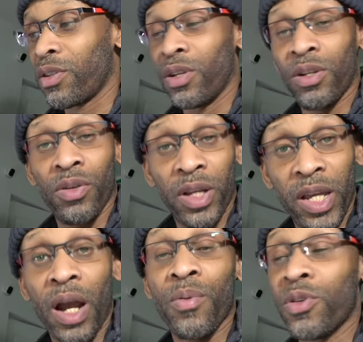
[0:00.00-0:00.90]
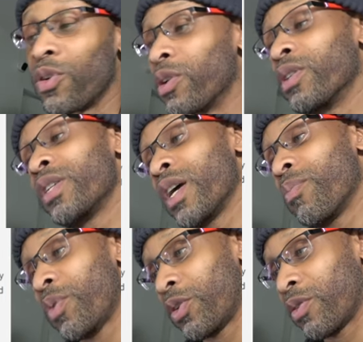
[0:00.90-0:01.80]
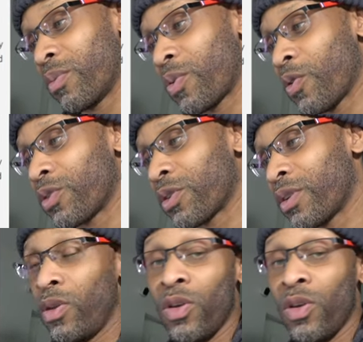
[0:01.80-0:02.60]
so you know the camera is going to take a picture of the person.